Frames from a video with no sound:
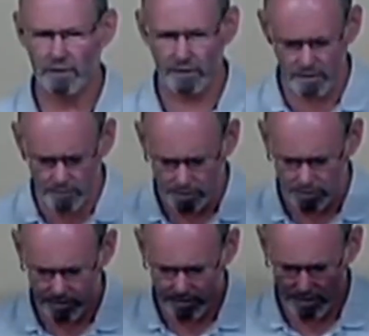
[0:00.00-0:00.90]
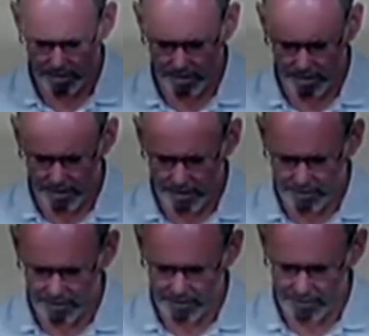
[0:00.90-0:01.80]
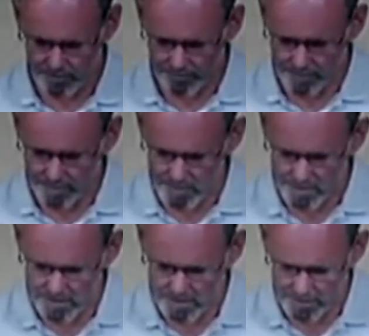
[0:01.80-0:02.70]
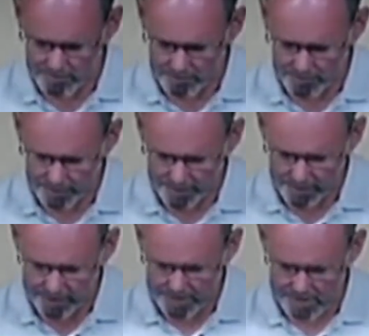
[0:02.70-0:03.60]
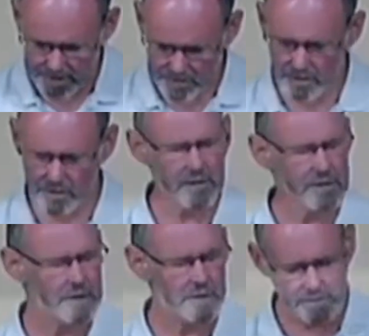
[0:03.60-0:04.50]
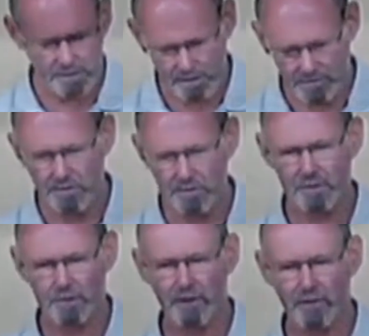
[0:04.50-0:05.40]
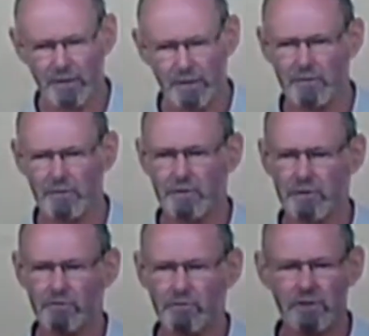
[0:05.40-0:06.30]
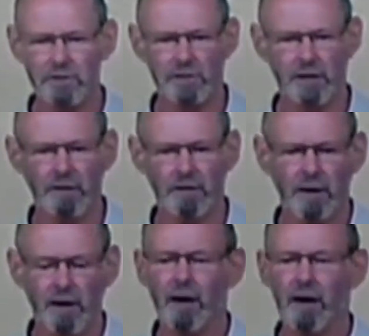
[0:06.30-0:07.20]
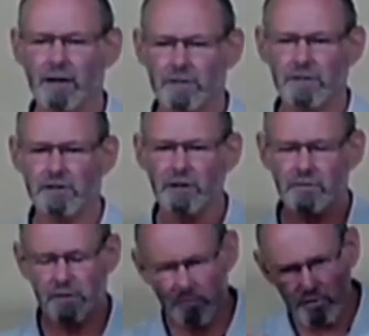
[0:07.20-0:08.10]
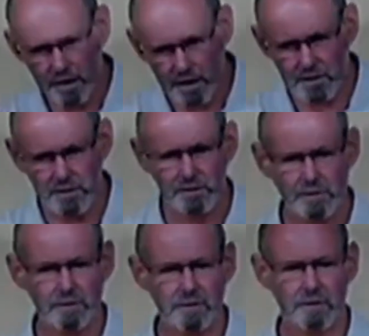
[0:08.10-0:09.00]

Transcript: in the world. Think of a mission at Lansdowne Church and numerous other churches up around the country that reaches out and serves in practical